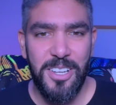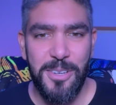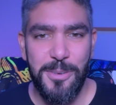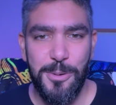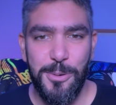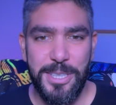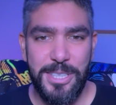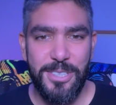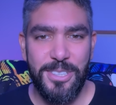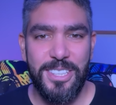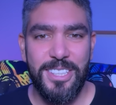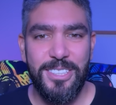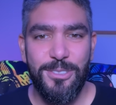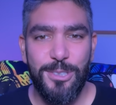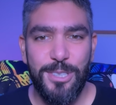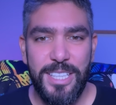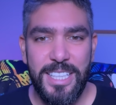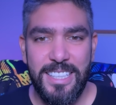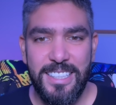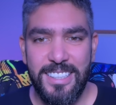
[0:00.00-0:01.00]
What you can do
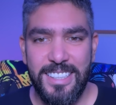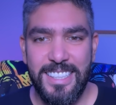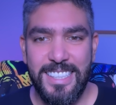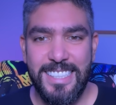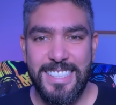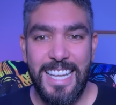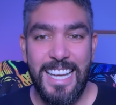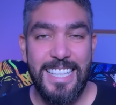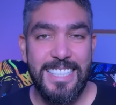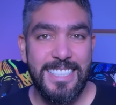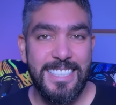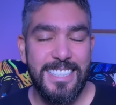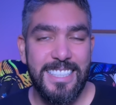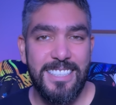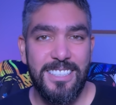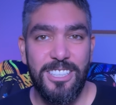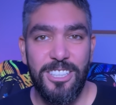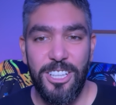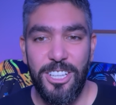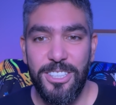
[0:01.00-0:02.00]
here is ask
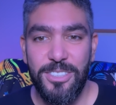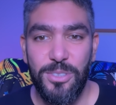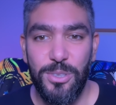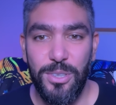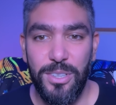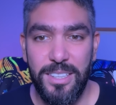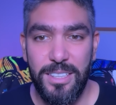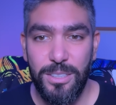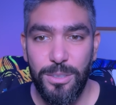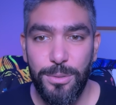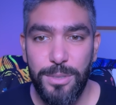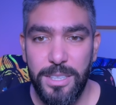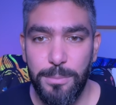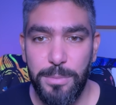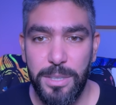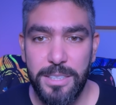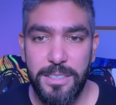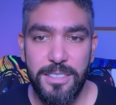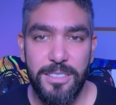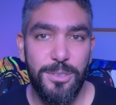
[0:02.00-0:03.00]
Claude to include a
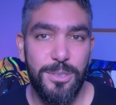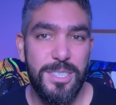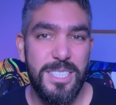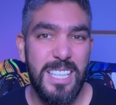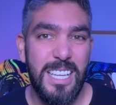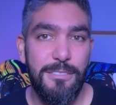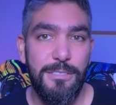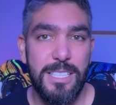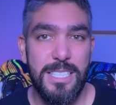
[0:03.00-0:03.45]
button to save as a